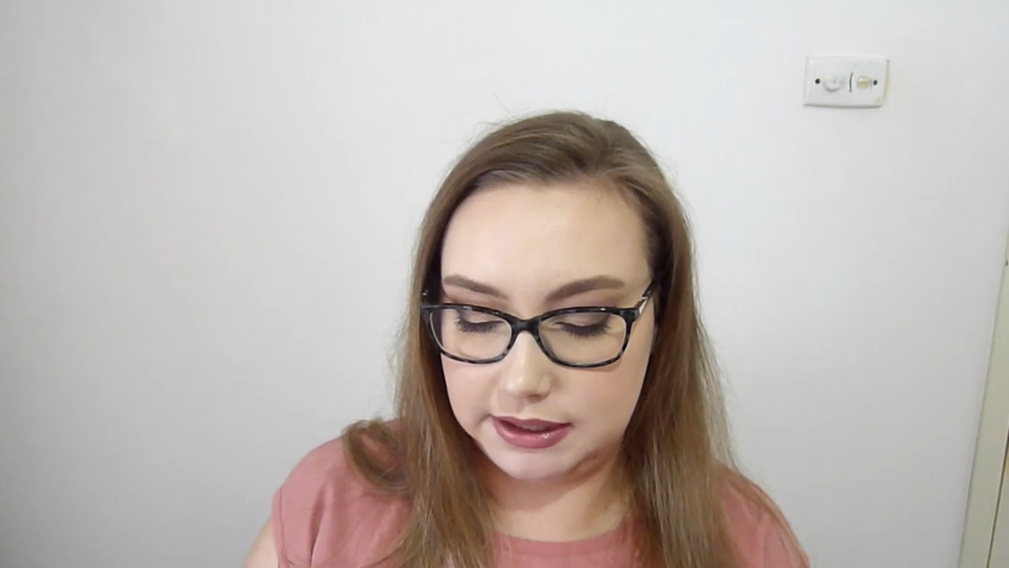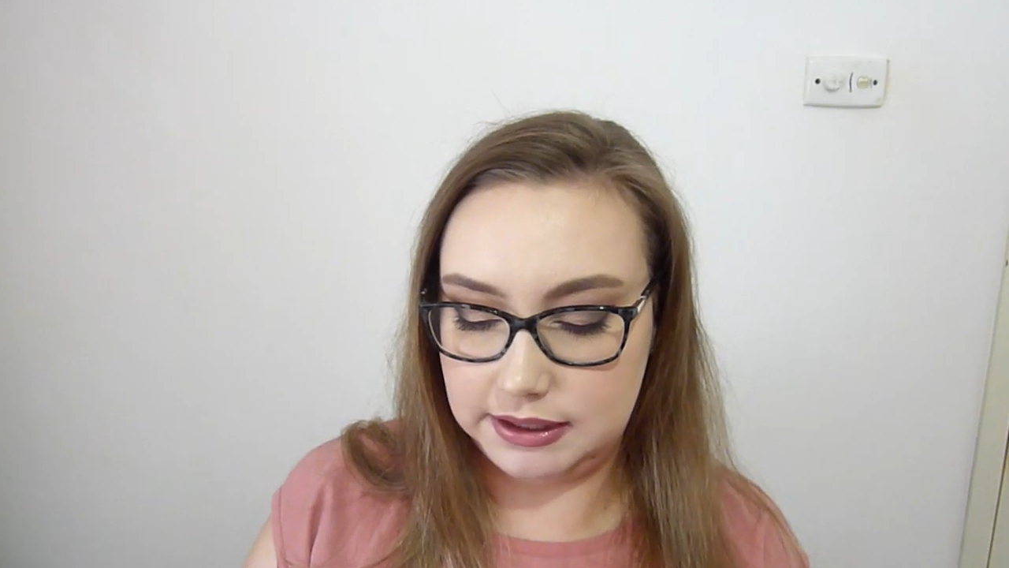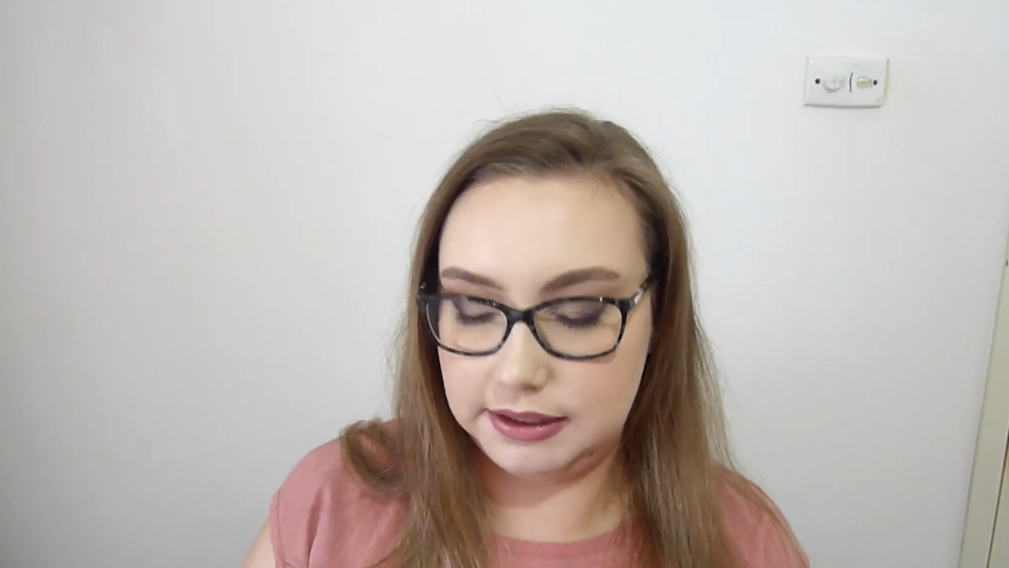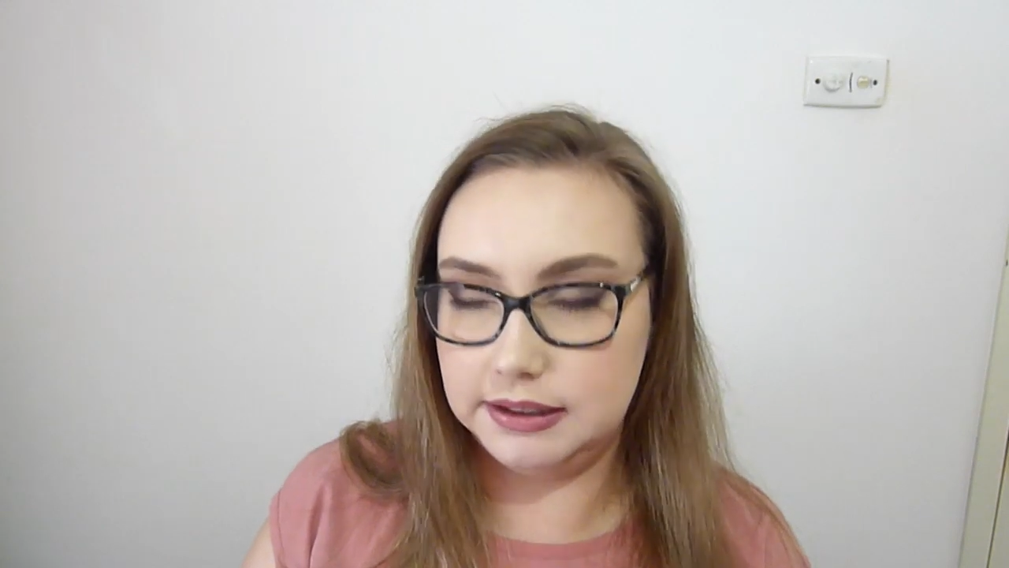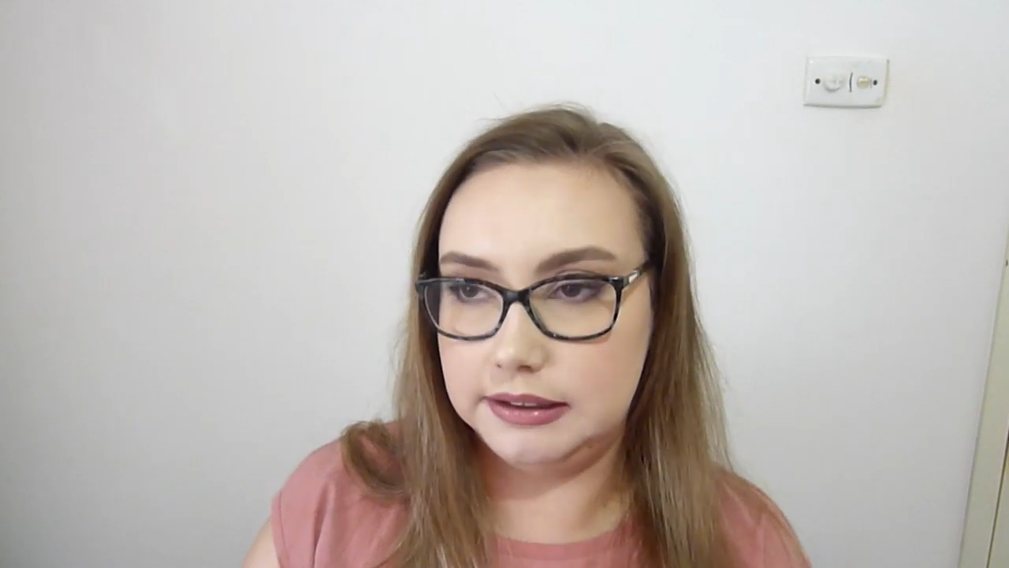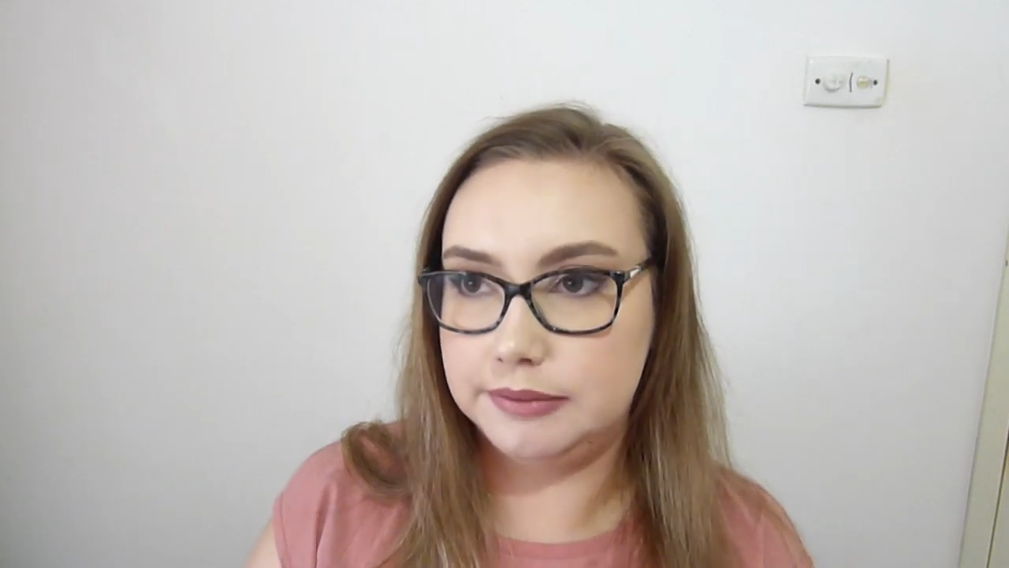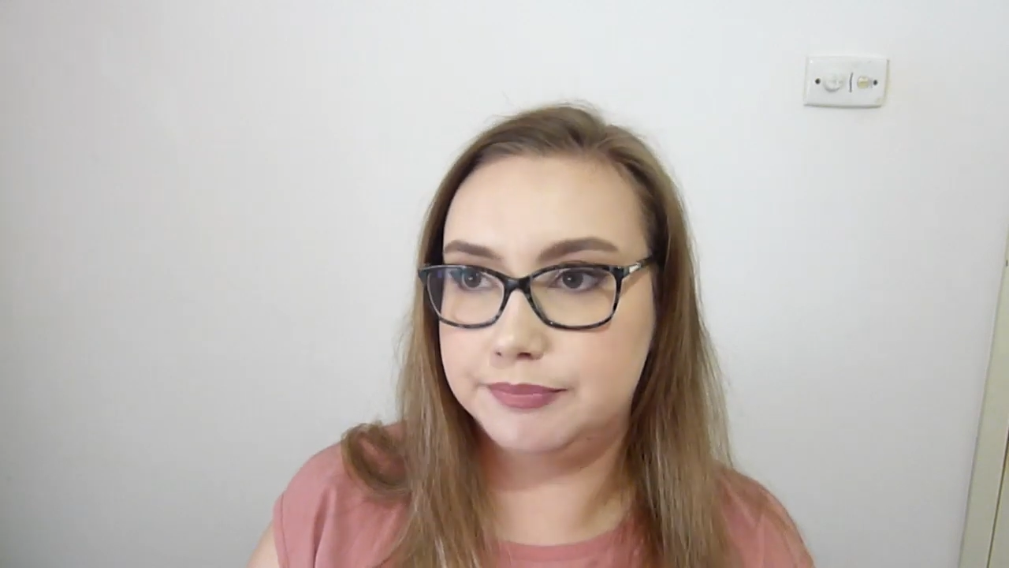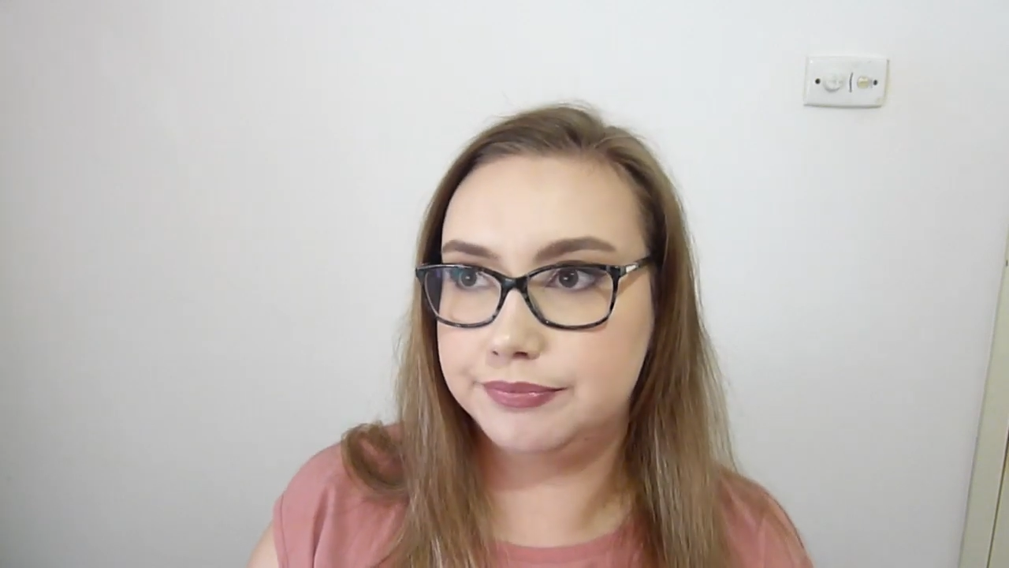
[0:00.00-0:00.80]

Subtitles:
the